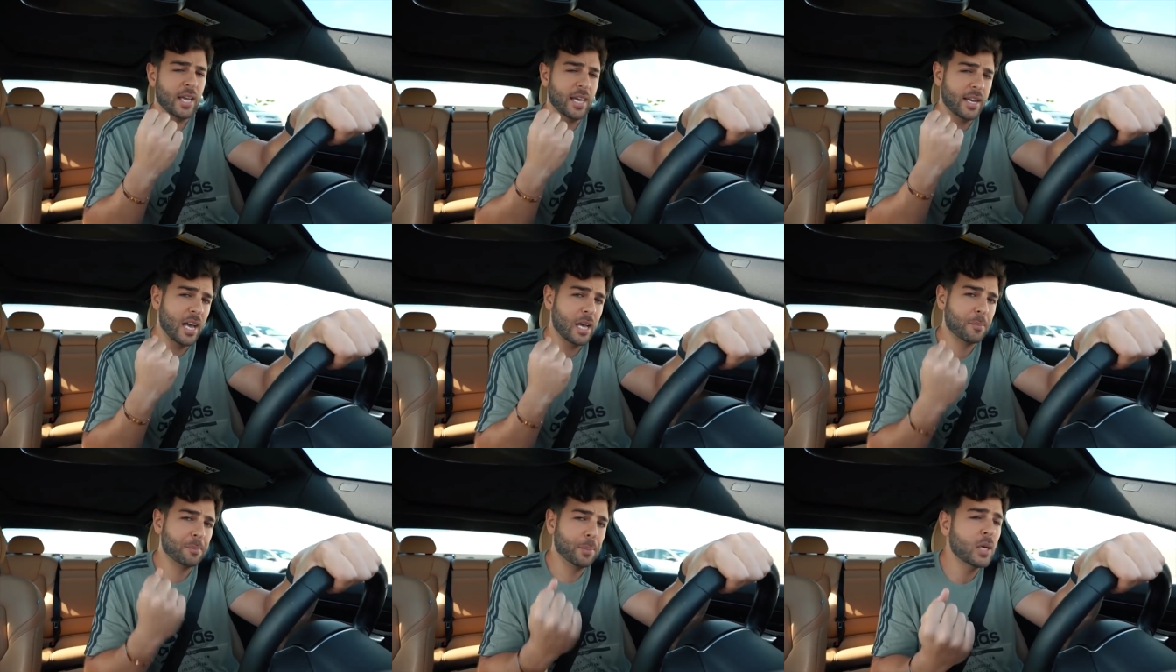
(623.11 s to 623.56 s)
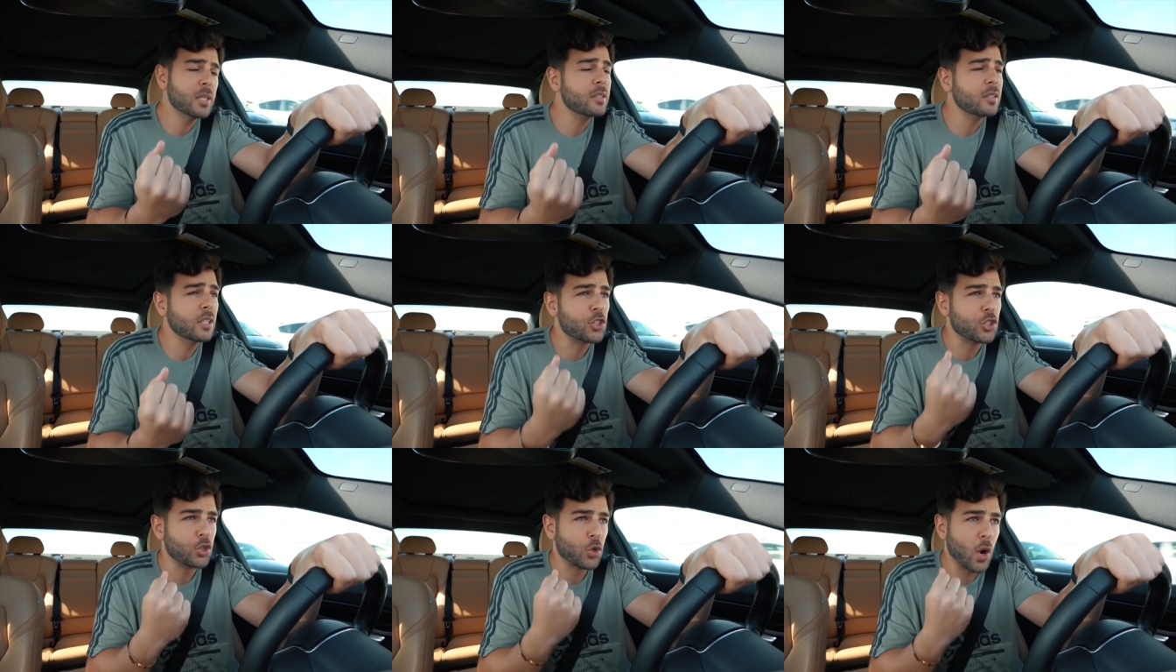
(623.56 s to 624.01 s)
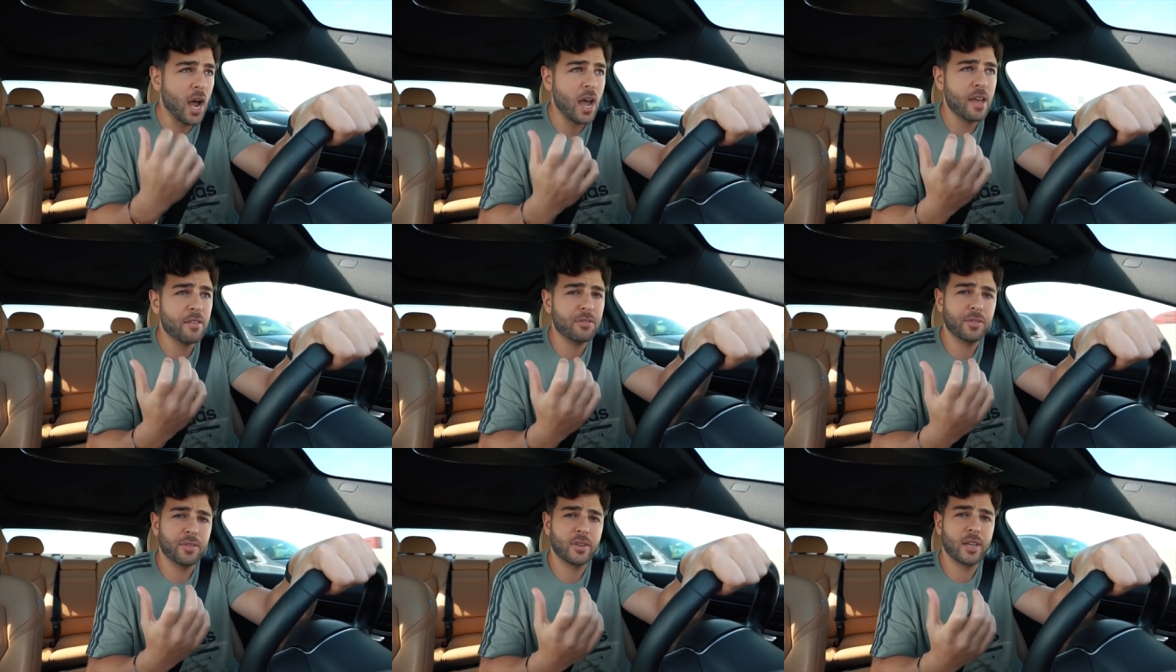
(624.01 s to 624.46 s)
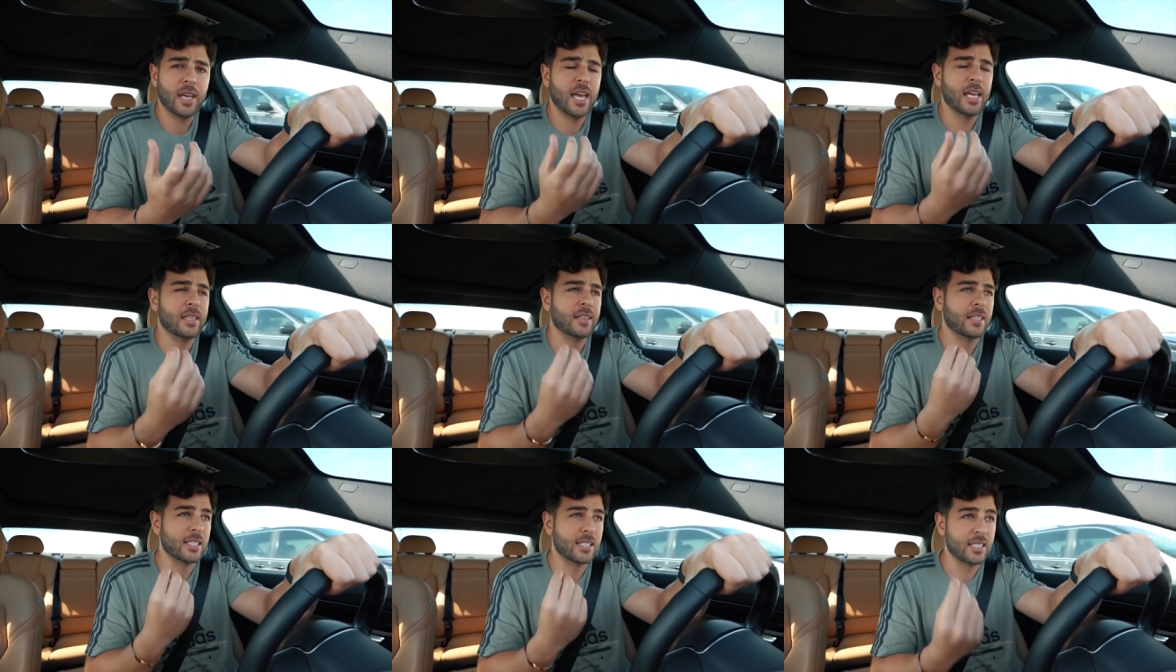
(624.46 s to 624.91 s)
It had put the drive
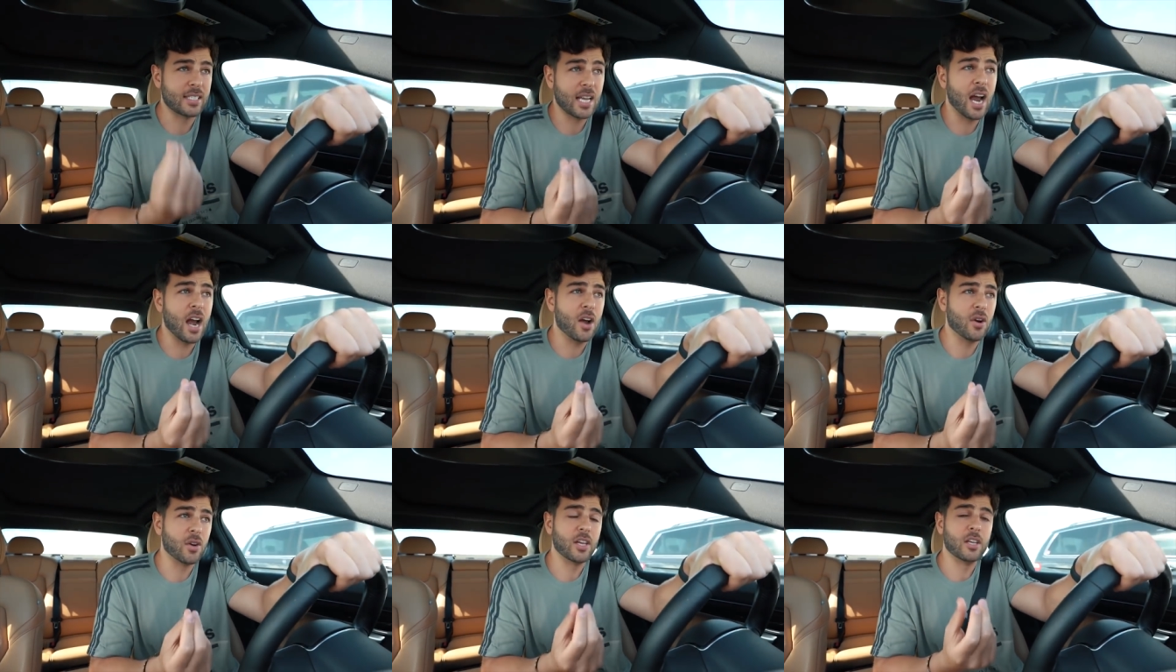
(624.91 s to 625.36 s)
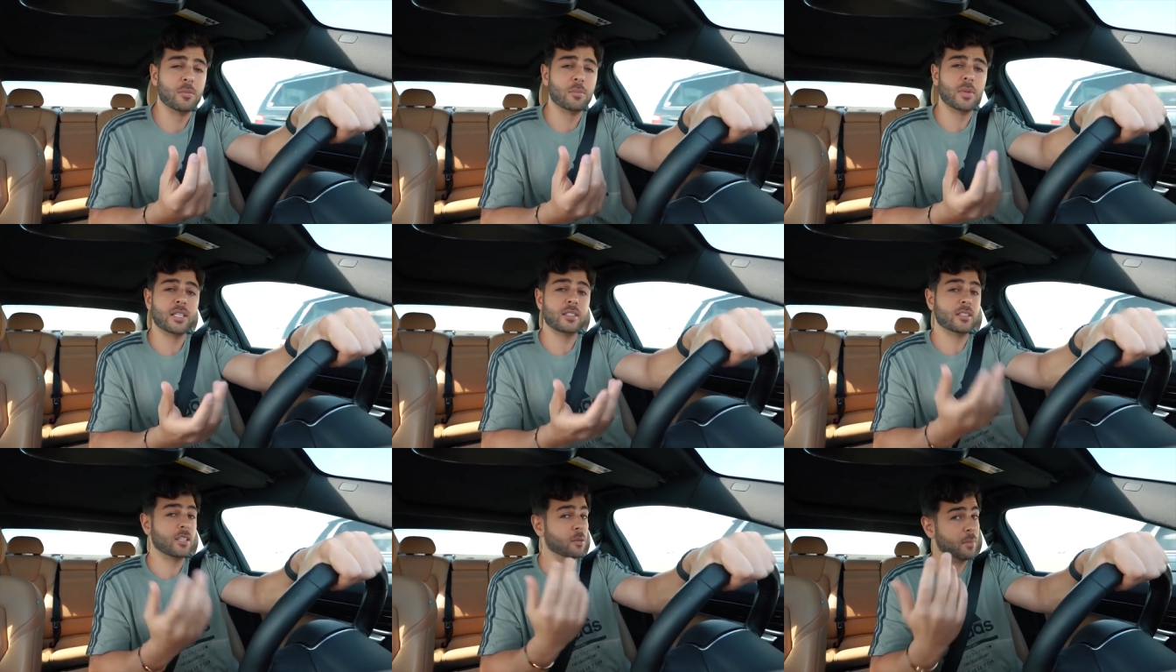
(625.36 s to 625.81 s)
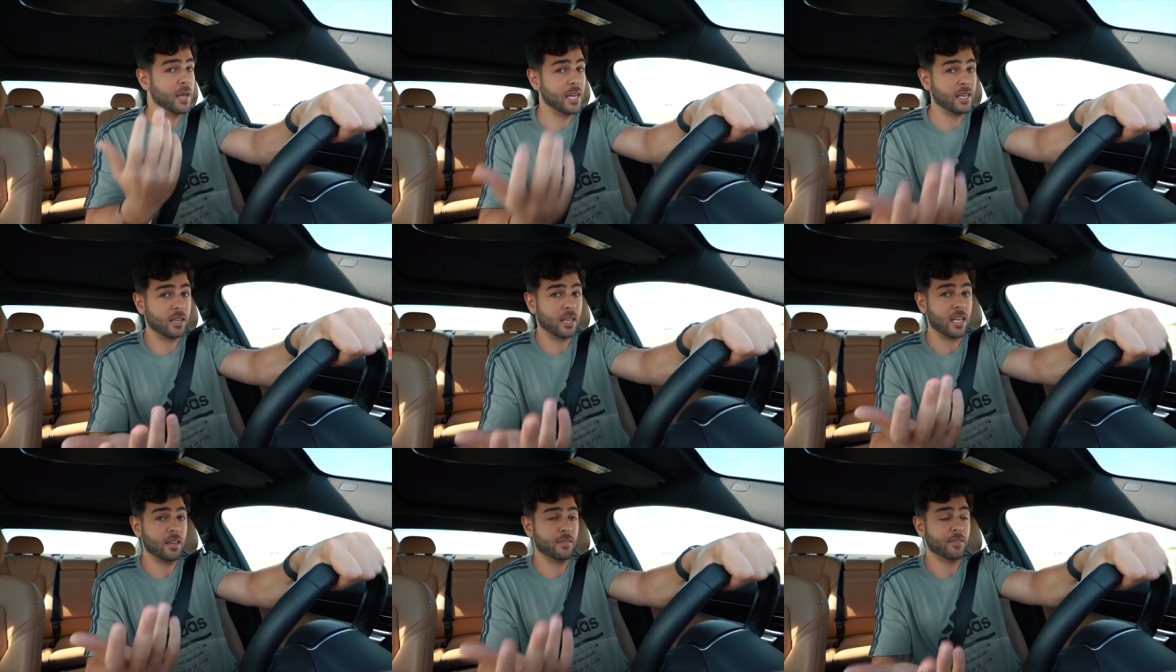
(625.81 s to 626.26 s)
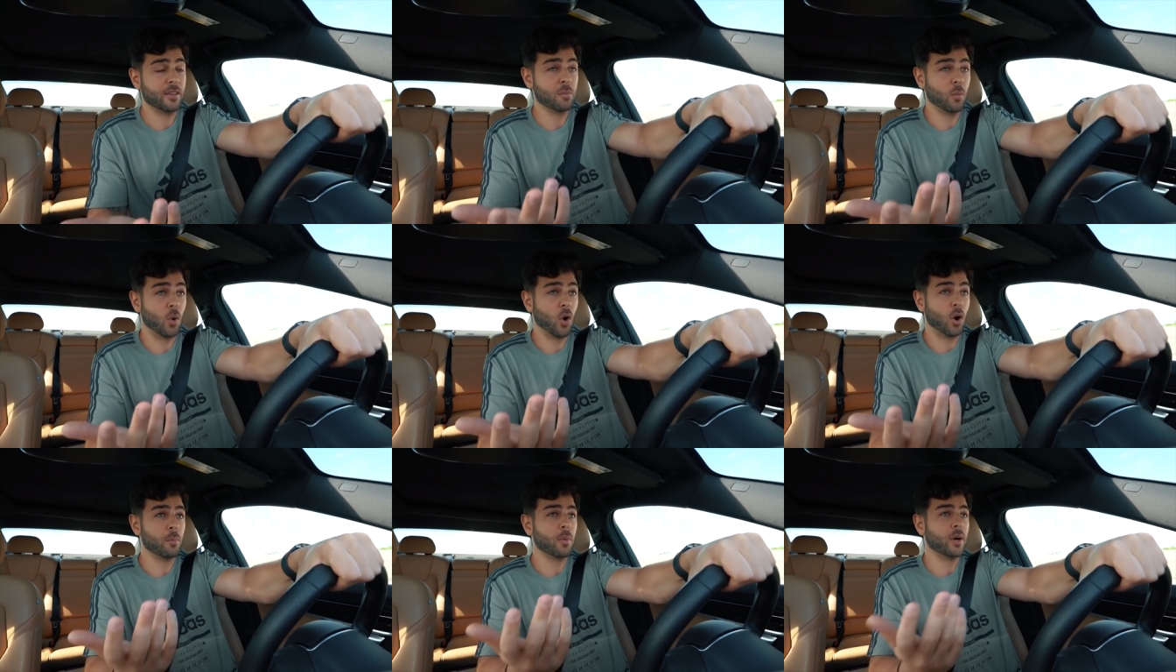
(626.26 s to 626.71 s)
and desire in me to make even
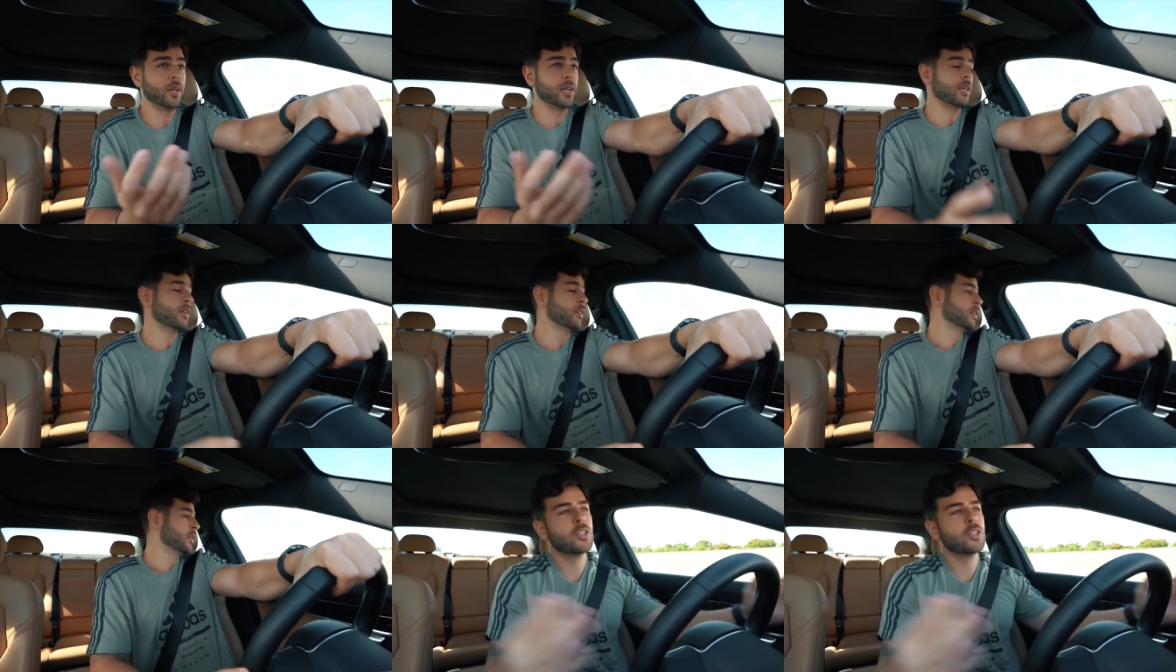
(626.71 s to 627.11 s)
more money.